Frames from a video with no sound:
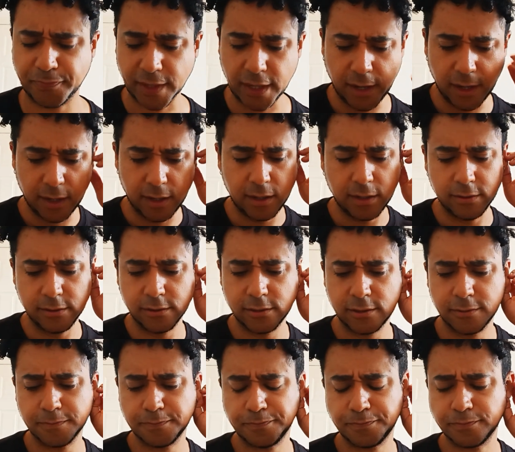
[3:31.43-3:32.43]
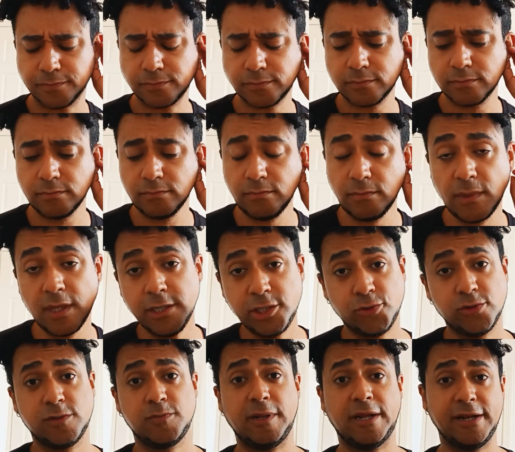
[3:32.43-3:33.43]
and
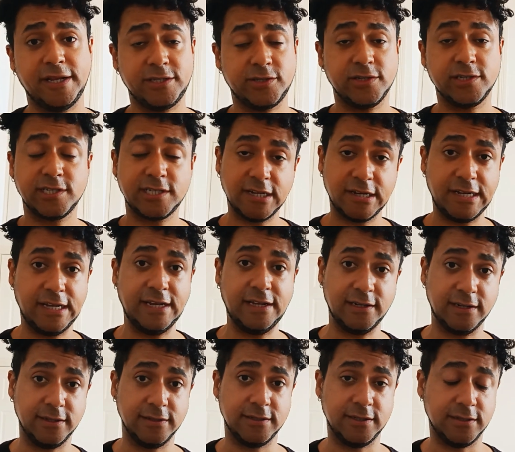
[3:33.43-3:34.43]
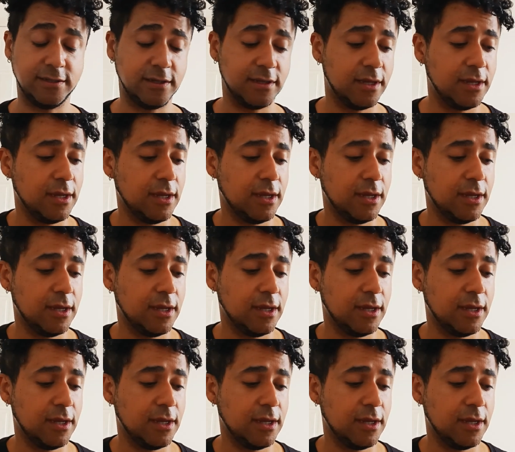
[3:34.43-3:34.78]
she was planning to study in London.